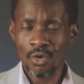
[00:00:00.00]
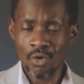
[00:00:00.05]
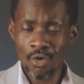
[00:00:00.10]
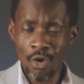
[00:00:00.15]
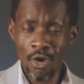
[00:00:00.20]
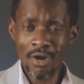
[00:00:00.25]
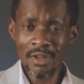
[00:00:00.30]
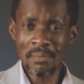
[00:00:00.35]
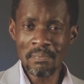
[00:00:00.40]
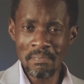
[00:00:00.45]

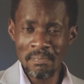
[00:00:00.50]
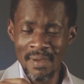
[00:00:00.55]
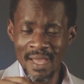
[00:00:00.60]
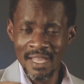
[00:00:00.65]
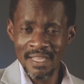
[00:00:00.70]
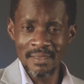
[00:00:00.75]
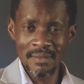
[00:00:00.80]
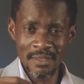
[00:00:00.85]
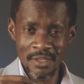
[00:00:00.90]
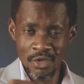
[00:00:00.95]
God
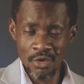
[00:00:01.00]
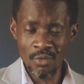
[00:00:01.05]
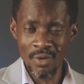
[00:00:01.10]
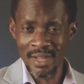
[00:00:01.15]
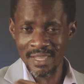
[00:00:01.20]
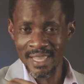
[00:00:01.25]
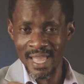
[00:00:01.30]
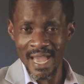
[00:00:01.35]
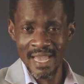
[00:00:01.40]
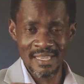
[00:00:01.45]
made you
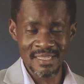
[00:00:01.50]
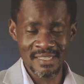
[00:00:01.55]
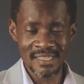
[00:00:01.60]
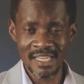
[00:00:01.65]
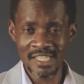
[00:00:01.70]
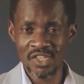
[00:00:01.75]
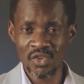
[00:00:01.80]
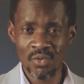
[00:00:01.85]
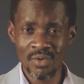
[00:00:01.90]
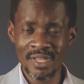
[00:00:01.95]
and I in
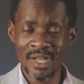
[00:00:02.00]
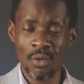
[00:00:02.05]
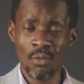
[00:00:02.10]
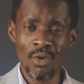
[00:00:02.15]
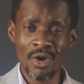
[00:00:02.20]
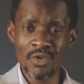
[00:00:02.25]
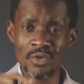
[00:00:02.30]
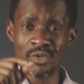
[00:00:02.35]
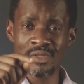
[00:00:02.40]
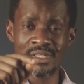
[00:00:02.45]
such a way that
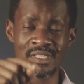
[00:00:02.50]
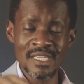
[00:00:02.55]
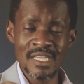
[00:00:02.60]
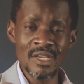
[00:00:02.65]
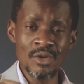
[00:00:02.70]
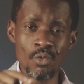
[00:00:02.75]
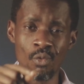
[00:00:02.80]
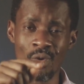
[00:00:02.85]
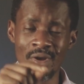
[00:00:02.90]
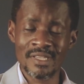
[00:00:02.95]
when you
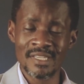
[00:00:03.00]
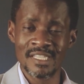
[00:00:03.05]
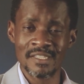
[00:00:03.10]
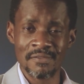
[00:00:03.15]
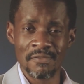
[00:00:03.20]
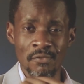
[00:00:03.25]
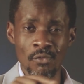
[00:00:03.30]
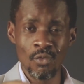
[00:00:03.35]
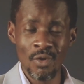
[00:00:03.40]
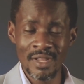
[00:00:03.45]
see what
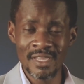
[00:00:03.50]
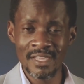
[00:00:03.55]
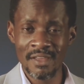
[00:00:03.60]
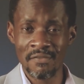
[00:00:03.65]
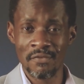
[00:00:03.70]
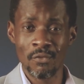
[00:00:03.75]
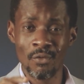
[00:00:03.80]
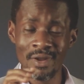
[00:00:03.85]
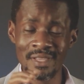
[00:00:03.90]
is wonderful,